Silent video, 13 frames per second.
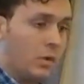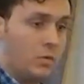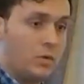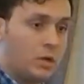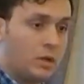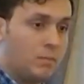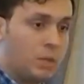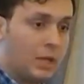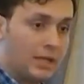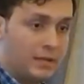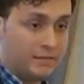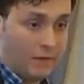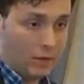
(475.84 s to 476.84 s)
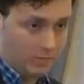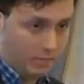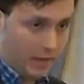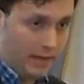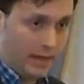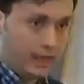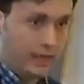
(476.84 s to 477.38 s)
completely
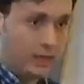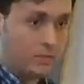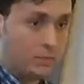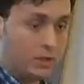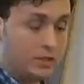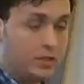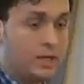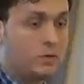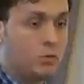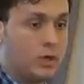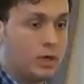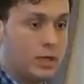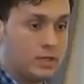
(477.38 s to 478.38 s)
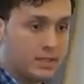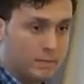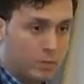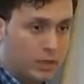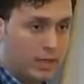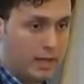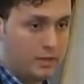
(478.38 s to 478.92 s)
verified and completely done when a simple
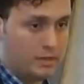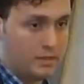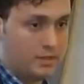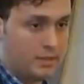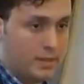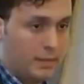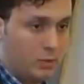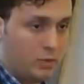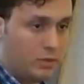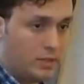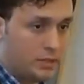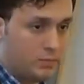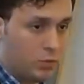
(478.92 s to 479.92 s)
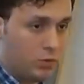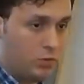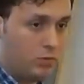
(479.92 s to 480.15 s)
analysis is able to disprove the